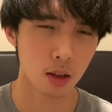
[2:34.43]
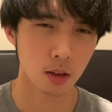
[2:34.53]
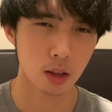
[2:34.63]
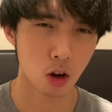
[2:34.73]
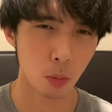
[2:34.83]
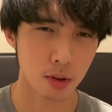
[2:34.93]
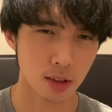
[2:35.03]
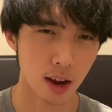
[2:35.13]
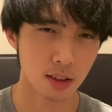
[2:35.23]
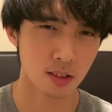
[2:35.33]
you know,
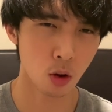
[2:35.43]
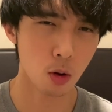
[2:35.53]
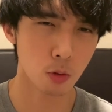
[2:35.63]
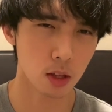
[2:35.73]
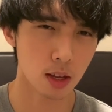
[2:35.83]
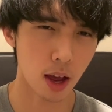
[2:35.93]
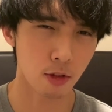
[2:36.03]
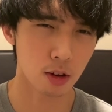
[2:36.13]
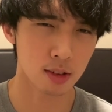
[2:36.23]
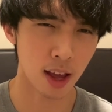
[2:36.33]
besides, no one really
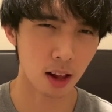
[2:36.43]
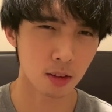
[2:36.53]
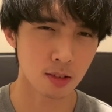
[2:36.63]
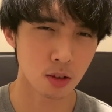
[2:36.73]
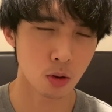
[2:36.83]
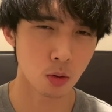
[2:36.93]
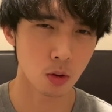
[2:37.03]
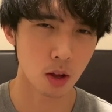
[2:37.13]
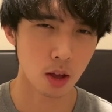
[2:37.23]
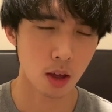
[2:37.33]
ever tells you
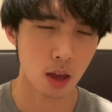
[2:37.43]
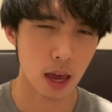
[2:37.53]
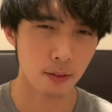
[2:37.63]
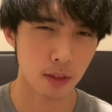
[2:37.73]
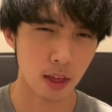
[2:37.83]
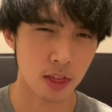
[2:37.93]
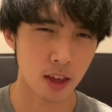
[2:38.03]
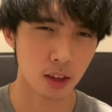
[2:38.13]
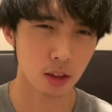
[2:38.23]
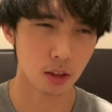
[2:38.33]
if they
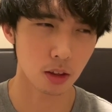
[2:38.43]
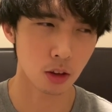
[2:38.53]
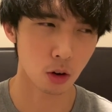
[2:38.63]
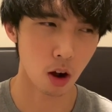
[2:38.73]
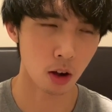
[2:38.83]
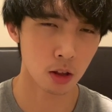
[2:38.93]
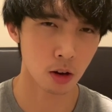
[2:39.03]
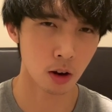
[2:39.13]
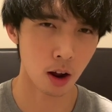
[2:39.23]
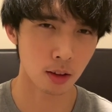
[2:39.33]
think you're ugly or
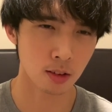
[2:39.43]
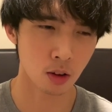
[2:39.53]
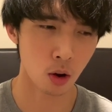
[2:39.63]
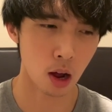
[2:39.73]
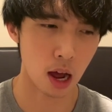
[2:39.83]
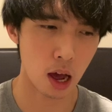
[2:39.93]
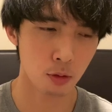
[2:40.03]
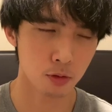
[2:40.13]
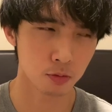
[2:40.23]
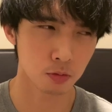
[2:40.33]
not. So
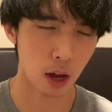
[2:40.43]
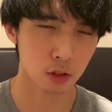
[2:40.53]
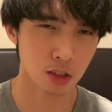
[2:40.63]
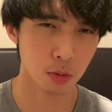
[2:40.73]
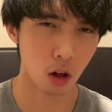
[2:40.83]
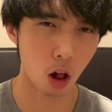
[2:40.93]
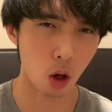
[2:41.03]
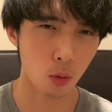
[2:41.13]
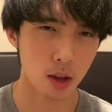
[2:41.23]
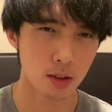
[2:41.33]
I've, I've just been
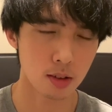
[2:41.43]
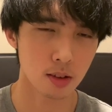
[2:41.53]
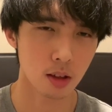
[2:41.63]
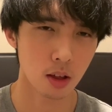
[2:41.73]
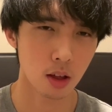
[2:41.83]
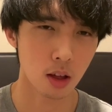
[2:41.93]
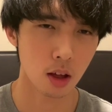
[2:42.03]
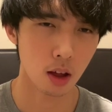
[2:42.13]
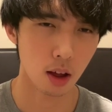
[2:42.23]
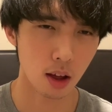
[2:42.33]
always
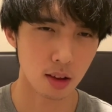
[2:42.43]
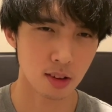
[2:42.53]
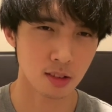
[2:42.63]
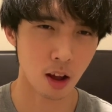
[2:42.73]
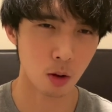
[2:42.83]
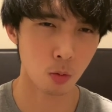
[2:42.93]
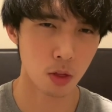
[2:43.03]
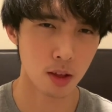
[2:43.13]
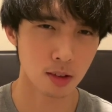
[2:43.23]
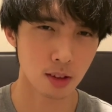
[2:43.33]
uh, stuck with
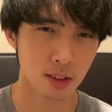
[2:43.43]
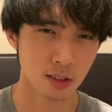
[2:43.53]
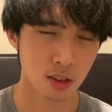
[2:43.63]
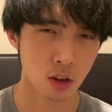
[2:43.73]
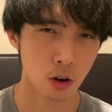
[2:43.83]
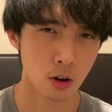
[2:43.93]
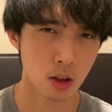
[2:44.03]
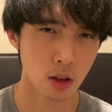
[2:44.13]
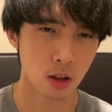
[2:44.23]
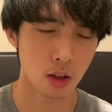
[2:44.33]
this
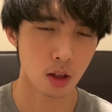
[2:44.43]
insecurity